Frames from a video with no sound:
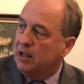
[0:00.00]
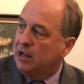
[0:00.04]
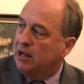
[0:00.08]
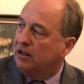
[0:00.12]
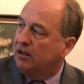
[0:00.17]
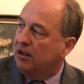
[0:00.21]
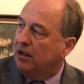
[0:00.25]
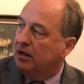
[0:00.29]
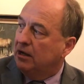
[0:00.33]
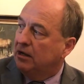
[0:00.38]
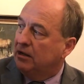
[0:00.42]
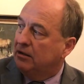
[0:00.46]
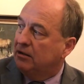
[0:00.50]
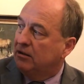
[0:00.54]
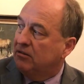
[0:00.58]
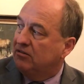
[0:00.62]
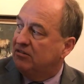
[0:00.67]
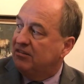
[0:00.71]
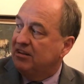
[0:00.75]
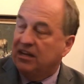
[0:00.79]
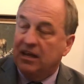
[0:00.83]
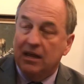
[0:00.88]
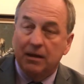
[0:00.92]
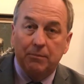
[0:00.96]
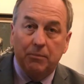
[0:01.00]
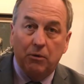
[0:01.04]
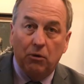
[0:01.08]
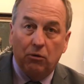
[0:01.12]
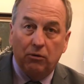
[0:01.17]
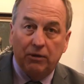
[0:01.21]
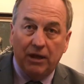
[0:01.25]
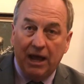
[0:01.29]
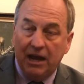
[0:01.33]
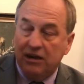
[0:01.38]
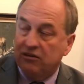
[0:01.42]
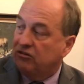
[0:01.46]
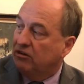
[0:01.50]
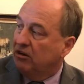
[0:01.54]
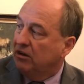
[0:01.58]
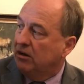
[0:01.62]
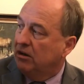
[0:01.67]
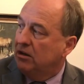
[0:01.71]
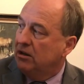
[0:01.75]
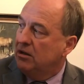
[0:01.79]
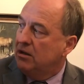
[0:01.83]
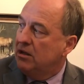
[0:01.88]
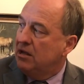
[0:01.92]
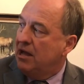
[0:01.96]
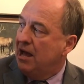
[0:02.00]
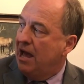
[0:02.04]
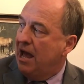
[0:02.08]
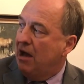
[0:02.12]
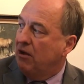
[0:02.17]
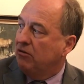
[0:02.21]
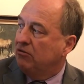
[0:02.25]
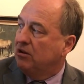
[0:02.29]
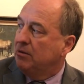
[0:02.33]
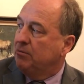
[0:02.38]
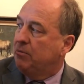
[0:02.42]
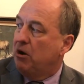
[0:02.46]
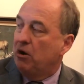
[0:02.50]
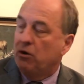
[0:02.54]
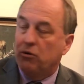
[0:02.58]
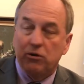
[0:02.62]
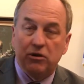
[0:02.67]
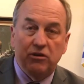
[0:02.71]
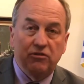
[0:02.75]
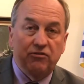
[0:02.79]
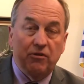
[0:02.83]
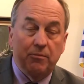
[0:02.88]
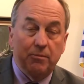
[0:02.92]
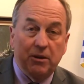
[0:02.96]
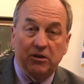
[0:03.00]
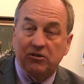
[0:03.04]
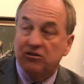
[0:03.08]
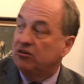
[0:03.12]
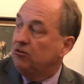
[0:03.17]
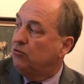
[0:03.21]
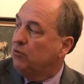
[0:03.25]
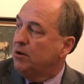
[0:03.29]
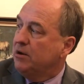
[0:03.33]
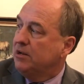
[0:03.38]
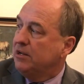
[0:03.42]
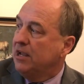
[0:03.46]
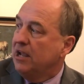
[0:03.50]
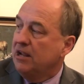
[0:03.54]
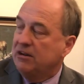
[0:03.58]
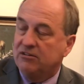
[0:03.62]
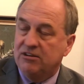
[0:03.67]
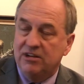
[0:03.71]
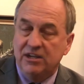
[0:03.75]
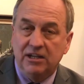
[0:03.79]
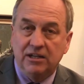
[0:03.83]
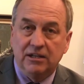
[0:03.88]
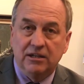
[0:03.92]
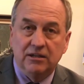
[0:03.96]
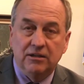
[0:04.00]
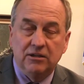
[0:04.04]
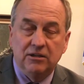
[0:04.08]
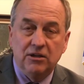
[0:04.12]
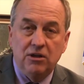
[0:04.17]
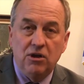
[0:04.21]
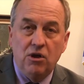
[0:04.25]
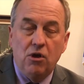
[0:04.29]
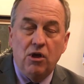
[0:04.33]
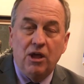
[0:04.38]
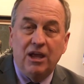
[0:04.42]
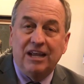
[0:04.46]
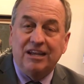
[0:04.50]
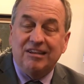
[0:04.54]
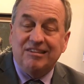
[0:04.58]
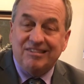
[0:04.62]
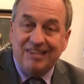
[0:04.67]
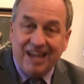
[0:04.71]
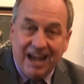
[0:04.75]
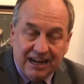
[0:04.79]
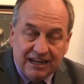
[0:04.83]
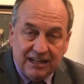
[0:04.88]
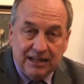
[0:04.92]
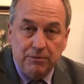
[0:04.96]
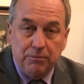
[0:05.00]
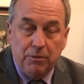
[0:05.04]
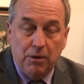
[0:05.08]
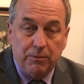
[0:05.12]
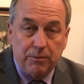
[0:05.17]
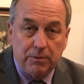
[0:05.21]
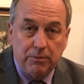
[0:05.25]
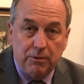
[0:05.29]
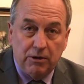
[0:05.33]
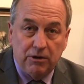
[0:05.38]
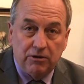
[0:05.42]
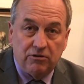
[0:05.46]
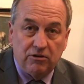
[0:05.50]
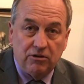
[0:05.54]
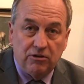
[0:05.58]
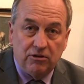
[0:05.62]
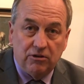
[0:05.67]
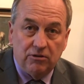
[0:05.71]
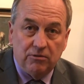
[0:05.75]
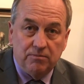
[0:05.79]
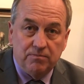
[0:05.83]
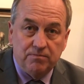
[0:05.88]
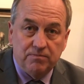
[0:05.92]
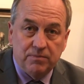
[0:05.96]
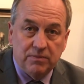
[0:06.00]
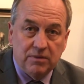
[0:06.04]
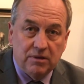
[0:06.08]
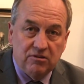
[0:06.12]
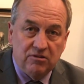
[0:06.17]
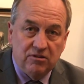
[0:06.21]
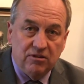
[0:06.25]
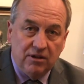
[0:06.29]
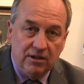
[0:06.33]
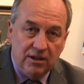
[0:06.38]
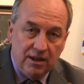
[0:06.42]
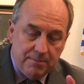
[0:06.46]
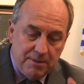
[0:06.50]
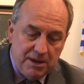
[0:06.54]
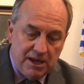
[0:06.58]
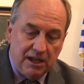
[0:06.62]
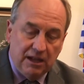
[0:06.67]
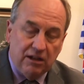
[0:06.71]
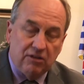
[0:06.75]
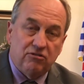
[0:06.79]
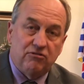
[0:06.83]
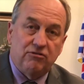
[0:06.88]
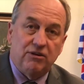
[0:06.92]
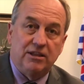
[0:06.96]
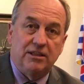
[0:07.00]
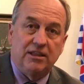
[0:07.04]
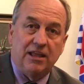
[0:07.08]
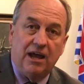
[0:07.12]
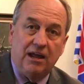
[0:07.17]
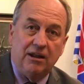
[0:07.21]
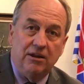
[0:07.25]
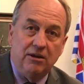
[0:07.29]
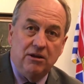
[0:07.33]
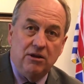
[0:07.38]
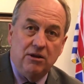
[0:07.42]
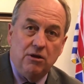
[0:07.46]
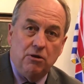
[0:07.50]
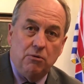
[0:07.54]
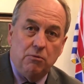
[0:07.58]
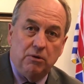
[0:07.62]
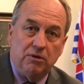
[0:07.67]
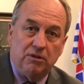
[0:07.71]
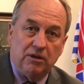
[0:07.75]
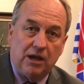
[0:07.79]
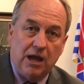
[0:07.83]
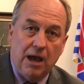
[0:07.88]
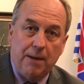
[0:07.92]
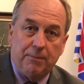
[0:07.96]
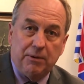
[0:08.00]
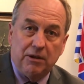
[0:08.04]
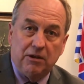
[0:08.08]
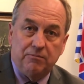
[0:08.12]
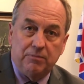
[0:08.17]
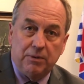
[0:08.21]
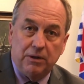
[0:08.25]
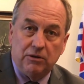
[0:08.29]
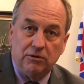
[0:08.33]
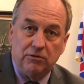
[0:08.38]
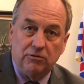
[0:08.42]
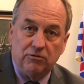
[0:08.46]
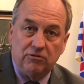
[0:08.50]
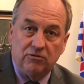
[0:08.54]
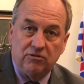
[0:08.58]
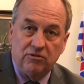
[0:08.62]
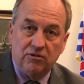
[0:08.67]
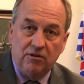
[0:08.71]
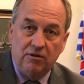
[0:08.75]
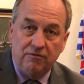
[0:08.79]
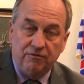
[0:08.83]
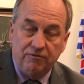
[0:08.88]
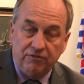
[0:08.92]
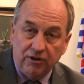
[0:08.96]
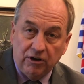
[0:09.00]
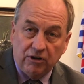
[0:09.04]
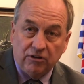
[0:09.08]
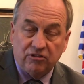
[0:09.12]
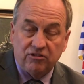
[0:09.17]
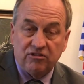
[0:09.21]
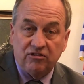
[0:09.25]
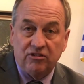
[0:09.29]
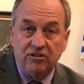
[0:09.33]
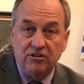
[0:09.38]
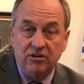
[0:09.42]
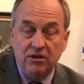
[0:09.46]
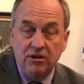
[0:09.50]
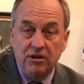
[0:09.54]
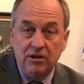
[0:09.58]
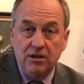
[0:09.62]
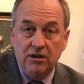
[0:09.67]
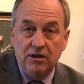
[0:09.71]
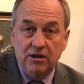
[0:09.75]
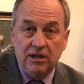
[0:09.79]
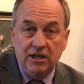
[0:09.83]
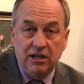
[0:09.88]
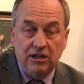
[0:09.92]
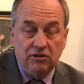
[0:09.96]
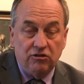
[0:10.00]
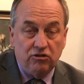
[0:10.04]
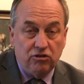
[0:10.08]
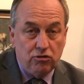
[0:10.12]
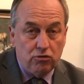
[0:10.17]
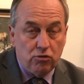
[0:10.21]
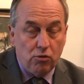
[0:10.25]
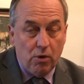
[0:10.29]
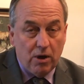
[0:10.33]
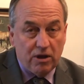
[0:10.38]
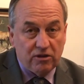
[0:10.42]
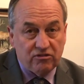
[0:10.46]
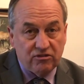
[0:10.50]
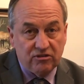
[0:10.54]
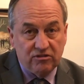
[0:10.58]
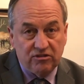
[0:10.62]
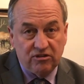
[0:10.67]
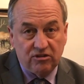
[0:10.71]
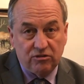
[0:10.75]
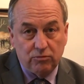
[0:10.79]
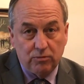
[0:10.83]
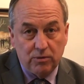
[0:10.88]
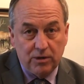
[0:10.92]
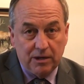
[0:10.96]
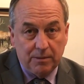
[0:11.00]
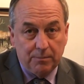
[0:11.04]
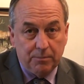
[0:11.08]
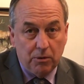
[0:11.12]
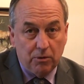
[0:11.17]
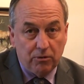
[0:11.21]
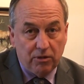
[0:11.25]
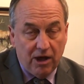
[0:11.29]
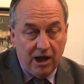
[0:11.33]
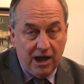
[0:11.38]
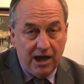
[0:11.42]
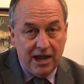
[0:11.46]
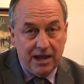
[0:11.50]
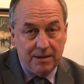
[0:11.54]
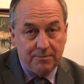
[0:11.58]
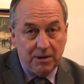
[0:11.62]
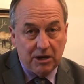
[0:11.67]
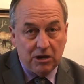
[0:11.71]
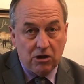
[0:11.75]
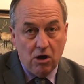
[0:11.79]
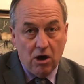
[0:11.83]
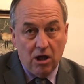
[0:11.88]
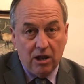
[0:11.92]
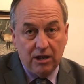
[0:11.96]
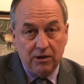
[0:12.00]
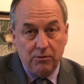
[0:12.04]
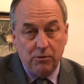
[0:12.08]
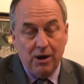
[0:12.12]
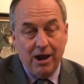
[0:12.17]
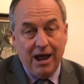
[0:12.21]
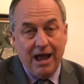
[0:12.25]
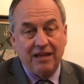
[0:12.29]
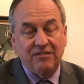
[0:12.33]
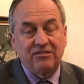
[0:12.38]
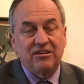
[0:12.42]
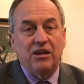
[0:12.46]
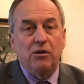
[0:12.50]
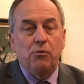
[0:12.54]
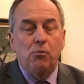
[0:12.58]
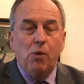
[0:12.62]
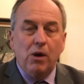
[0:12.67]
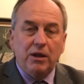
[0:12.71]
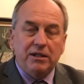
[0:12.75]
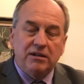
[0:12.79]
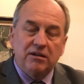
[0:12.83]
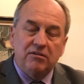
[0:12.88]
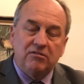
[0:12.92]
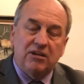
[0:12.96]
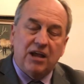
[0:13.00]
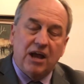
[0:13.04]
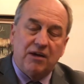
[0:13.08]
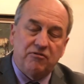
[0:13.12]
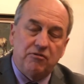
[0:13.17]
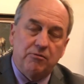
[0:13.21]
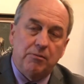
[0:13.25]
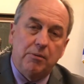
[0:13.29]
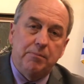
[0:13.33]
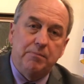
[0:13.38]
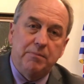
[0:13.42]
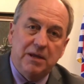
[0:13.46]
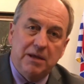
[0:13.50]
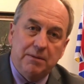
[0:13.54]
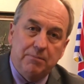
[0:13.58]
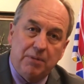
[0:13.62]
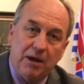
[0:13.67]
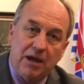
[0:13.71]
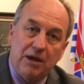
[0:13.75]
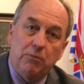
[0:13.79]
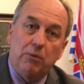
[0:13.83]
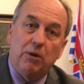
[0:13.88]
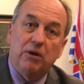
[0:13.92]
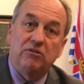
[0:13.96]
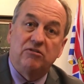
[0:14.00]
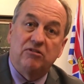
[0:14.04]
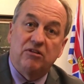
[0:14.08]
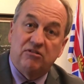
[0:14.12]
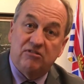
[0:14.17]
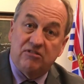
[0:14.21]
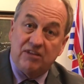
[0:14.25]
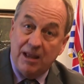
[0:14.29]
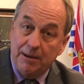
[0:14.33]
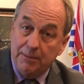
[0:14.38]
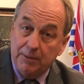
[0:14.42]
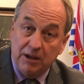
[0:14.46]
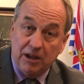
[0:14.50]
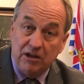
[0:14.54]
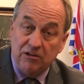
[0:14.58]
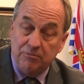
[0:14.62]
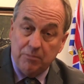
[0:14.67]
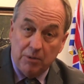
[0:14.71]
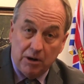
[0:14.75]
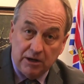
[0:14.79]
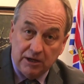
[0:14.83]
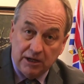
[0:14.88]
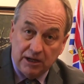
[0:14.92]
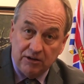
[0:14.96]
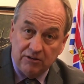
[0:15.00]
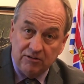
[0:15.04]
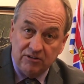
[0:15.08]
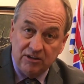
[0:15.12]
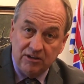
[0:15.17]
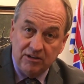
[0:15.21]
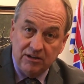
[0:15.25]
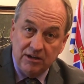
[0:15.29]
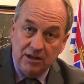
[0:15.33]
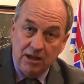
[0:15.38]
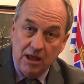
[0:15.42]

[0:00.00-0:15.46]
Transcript: entitled Seeking Bold Action, Housing Priorities for Budget 2018, exactly what we wanted to do. Let me illustrate that with a couple of balloons. First, in two questions this week, both I and my colleague were asking, what does government mean by it wants to stabilize markets?